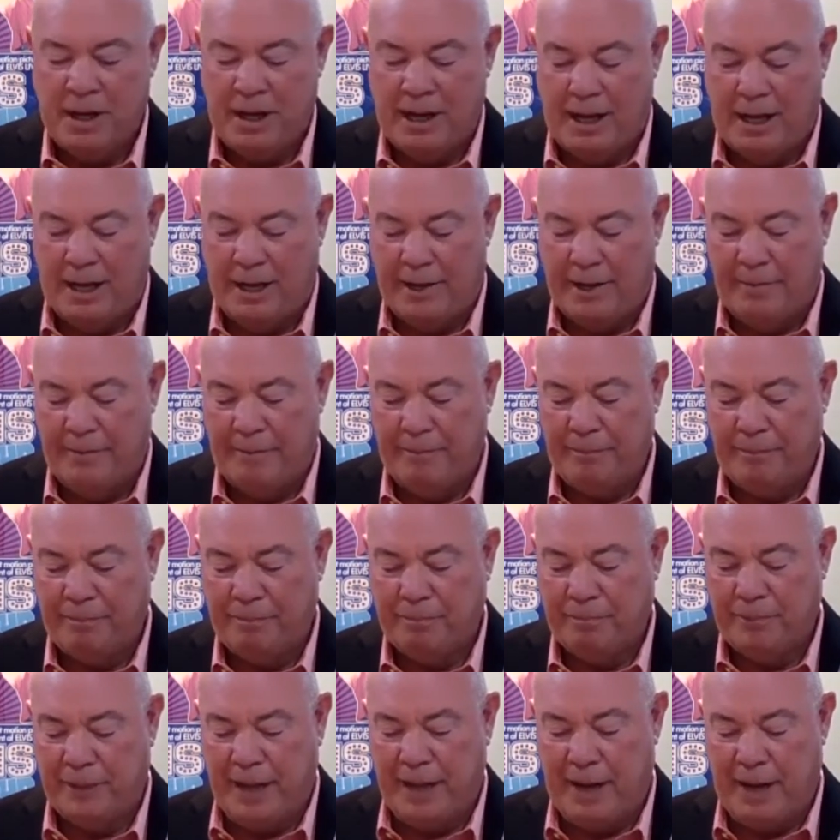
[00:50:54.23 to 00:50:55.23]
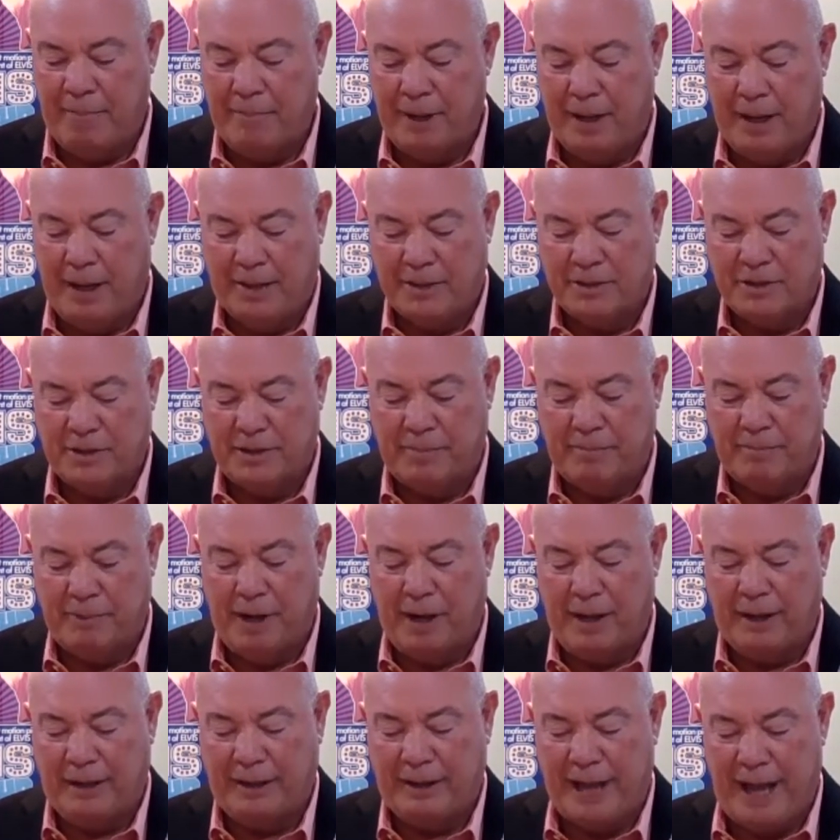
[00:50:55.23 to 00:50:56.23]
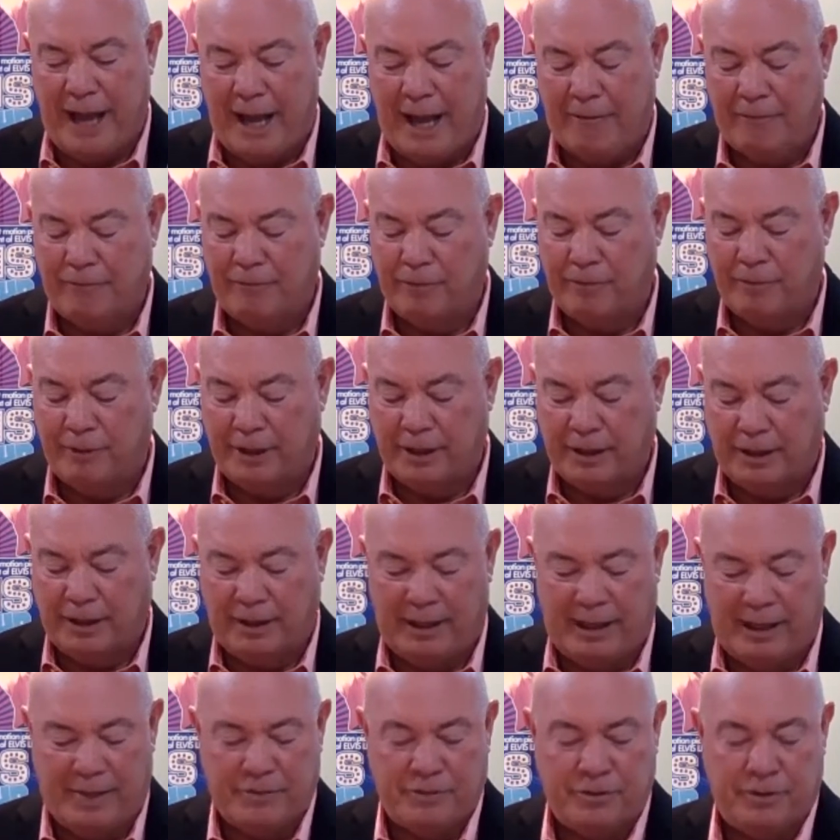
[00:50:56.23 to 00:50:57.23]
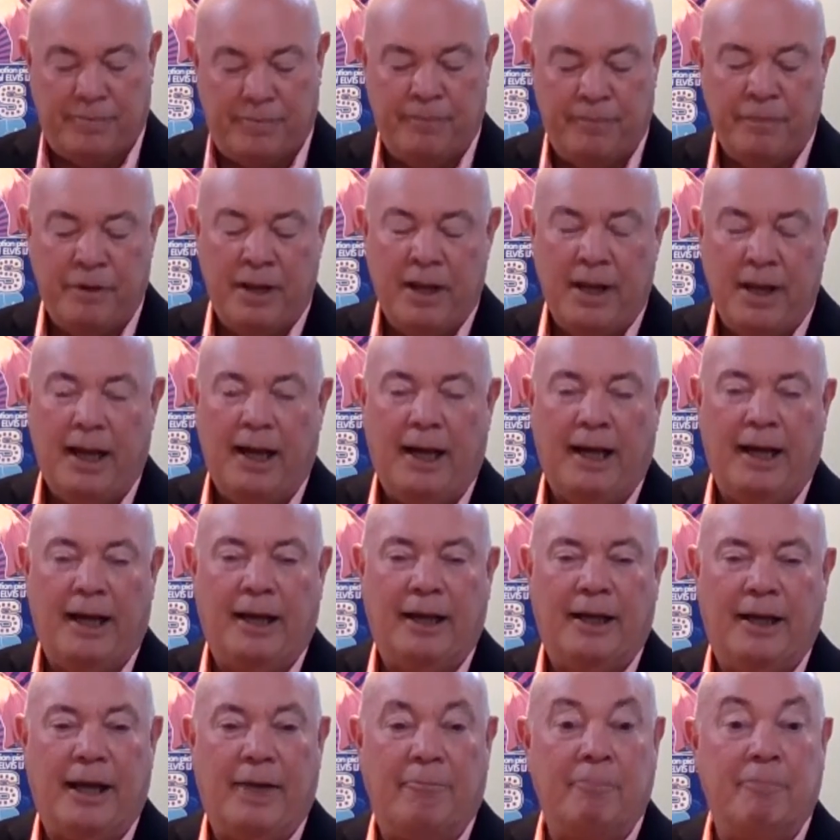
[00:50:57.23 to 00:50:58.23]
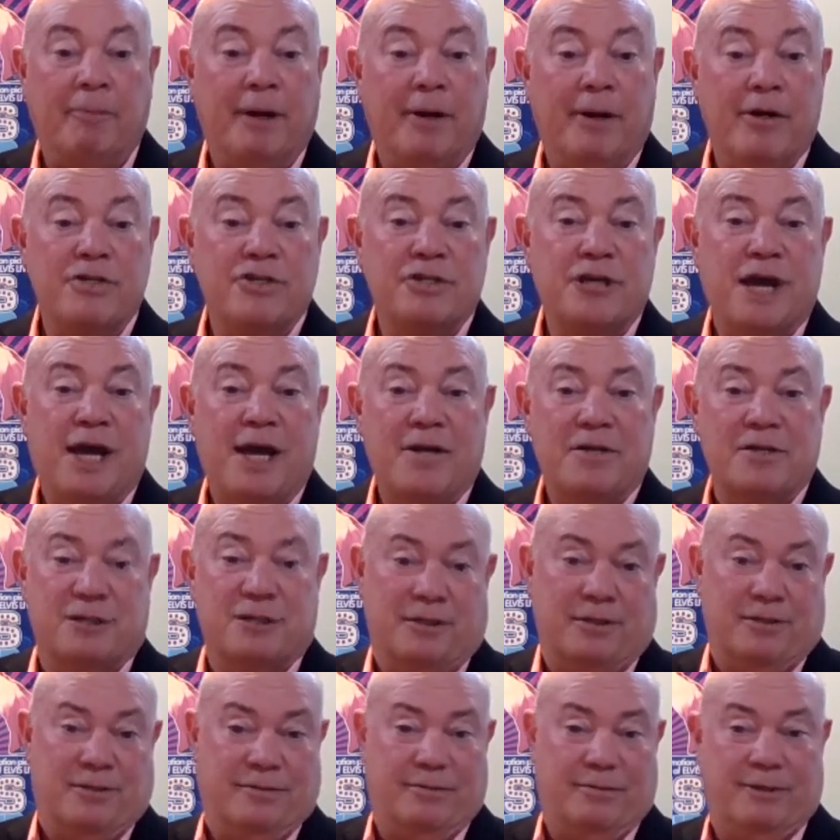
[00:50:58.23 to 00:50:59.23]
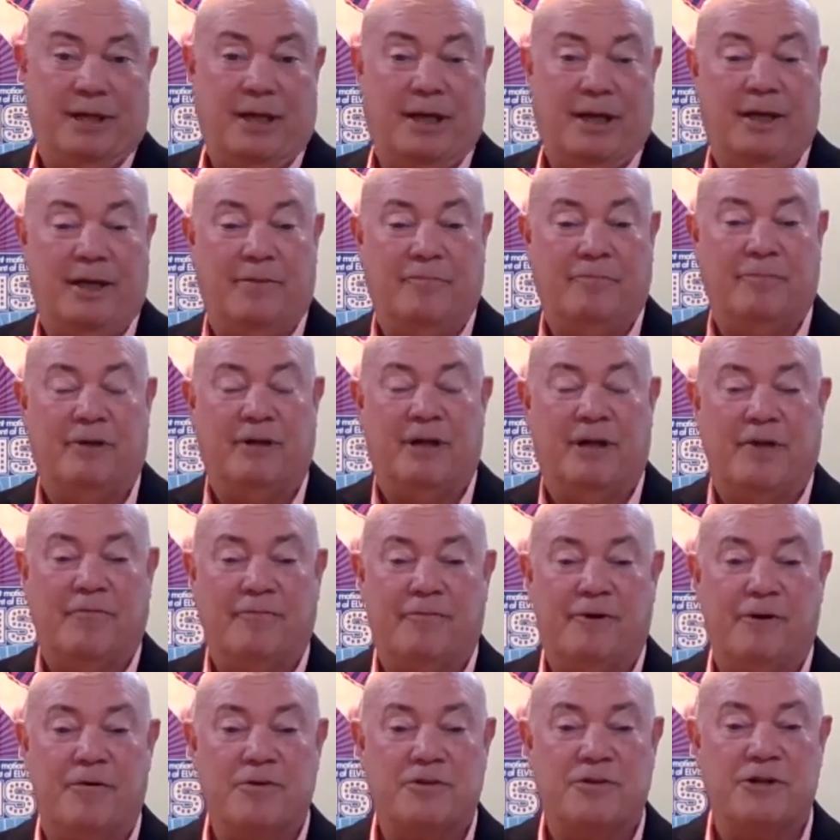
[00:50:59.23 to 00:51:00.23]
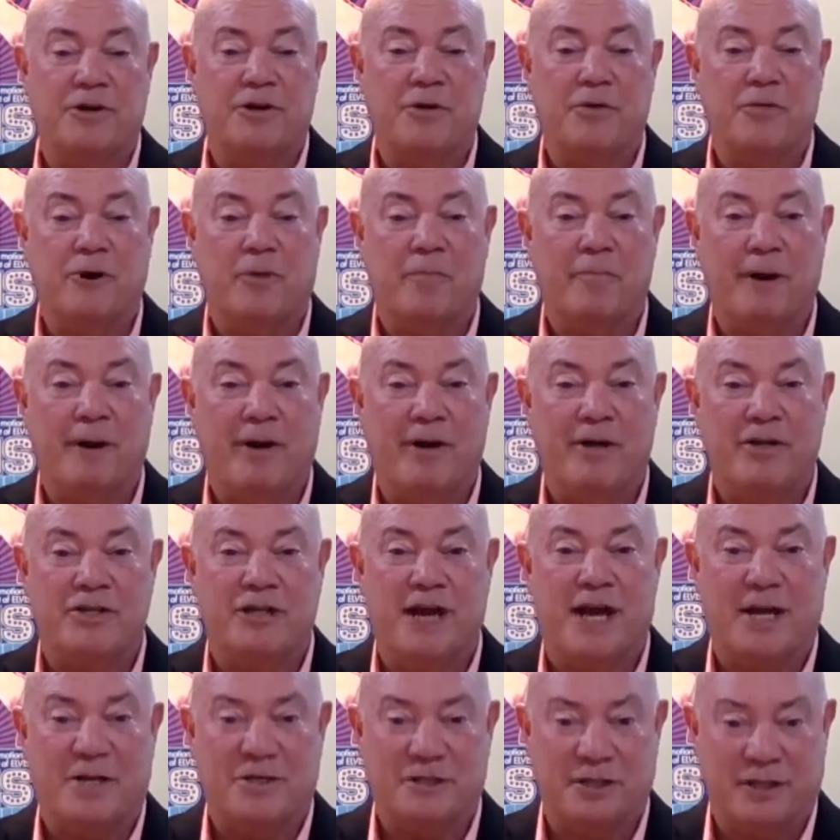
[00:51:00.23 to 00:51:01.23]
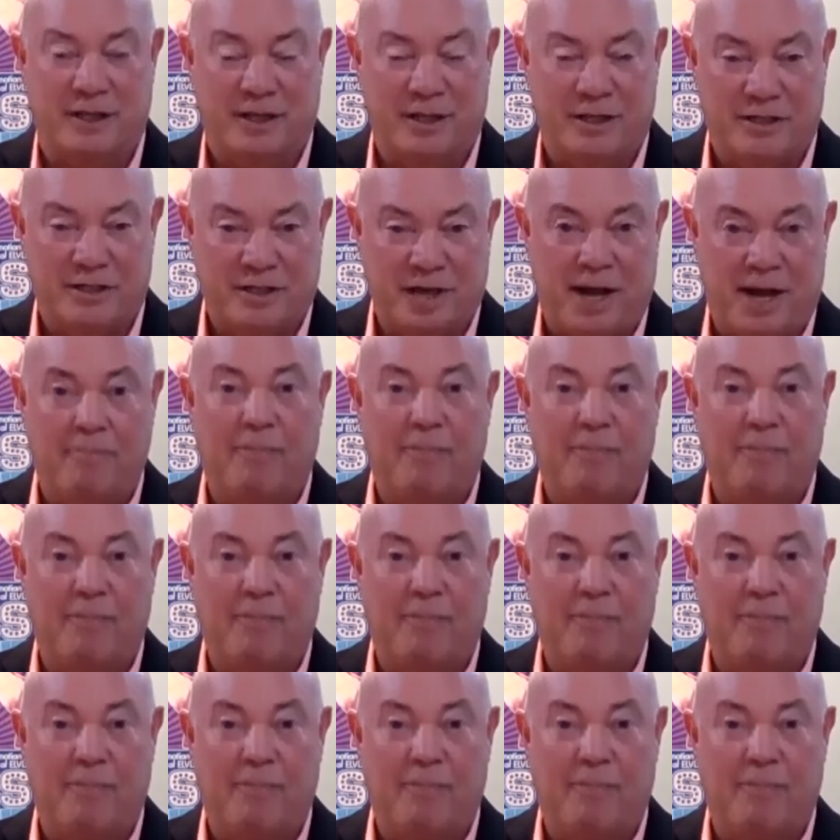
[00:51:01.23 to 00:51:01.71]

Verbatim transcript: Um, but I've actually bought that from a collector uh, at Barrett Jackson. Uh, a lot of folks know where Barrett Jackson is, and I